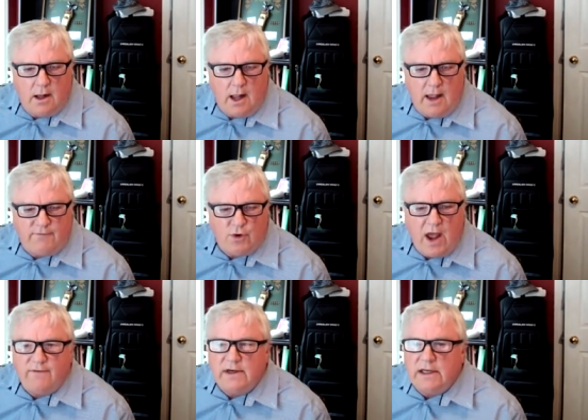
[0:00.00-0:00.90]
if you
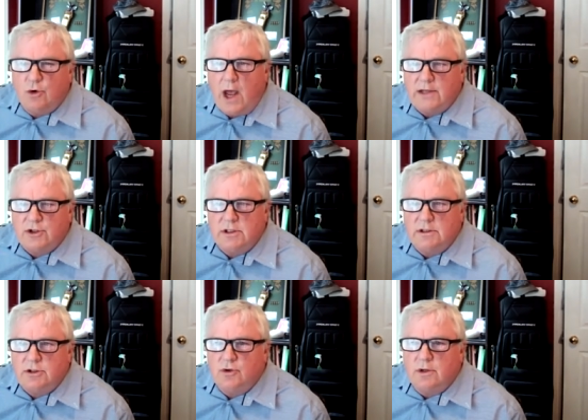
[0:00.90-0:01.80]
have any
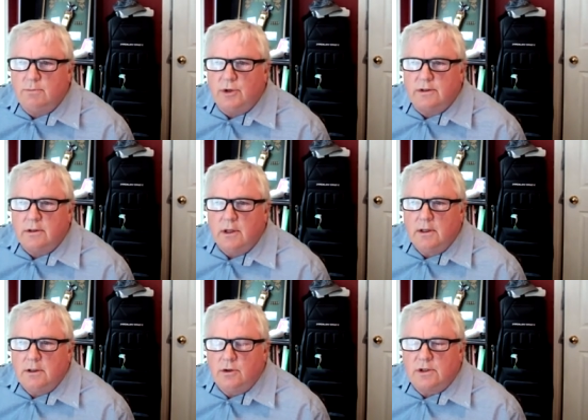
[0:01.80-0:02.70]
questions, you
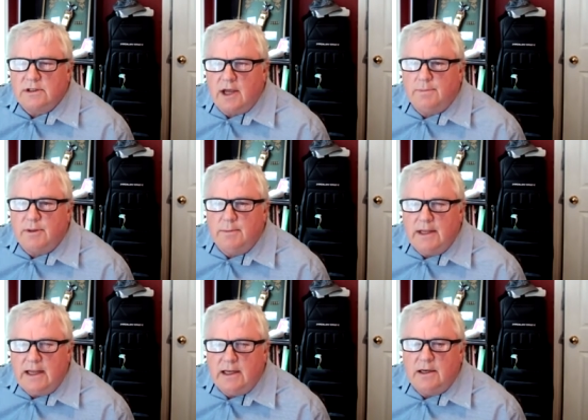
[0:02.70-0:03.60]
can type them
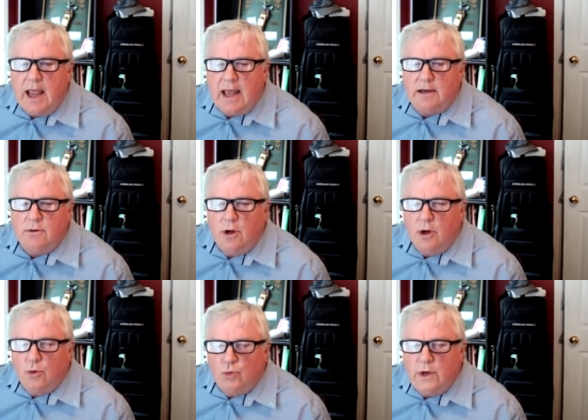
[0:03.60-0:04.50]
in, and
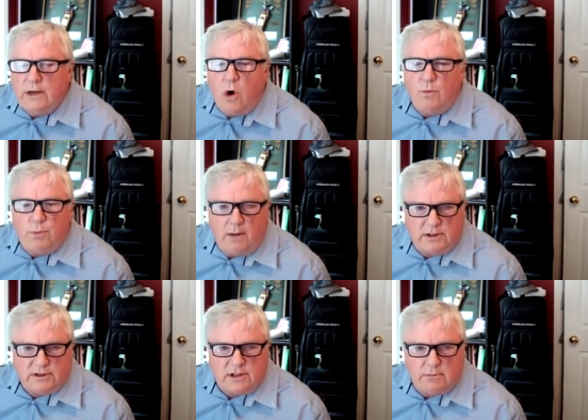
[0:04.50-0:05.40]
we won't
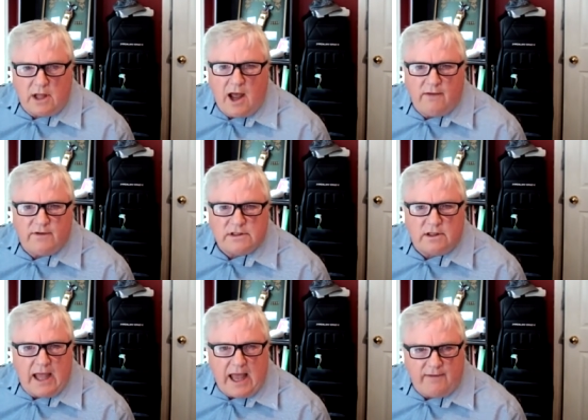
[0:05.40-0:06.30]
publish them live
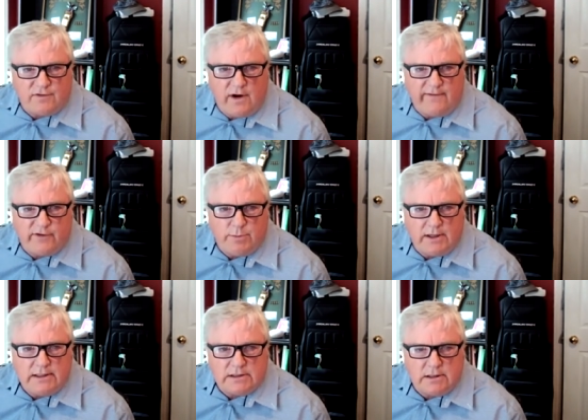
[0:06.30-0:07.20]
until after
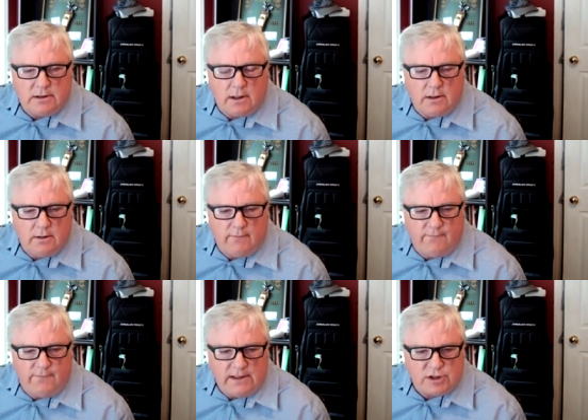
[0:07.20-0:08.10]
everybody's
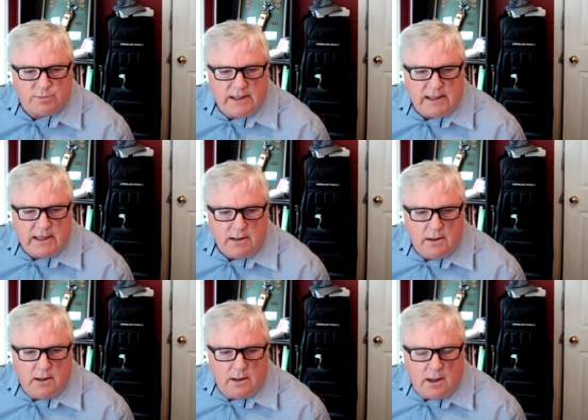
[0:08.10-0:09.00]
finished speaking,
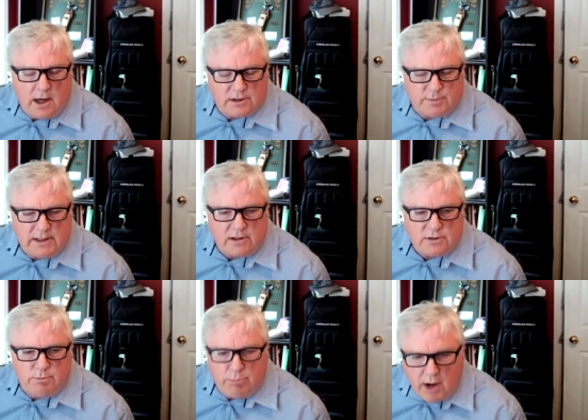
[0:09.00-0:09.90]
our
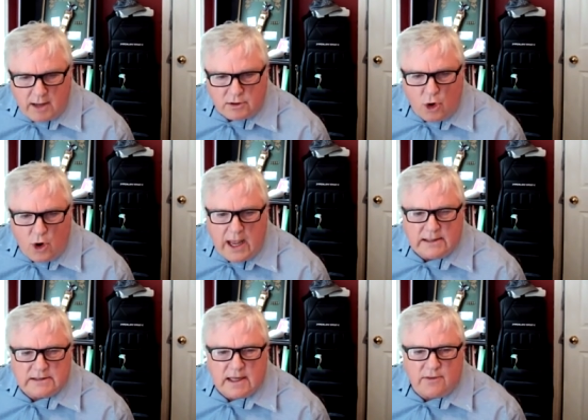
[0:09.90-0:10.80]
speakers, but go
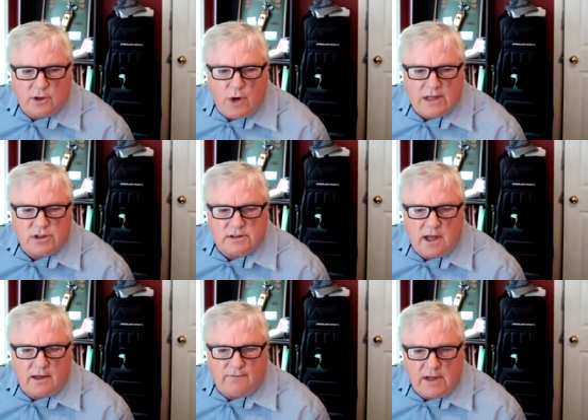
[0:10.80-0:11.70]
ahead and send the questions
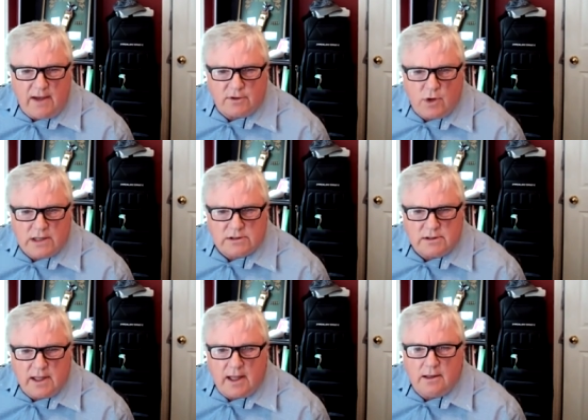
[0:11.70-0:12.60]
on if you have a
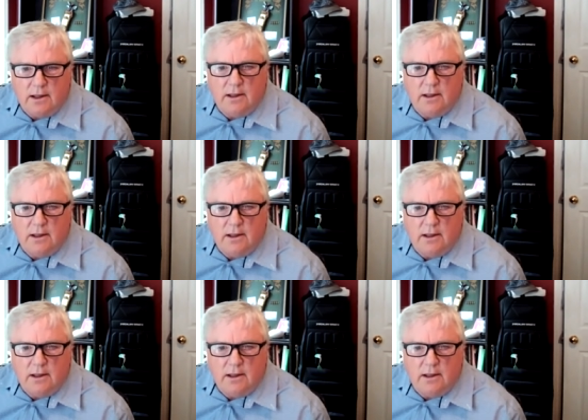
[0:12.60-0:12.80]
question that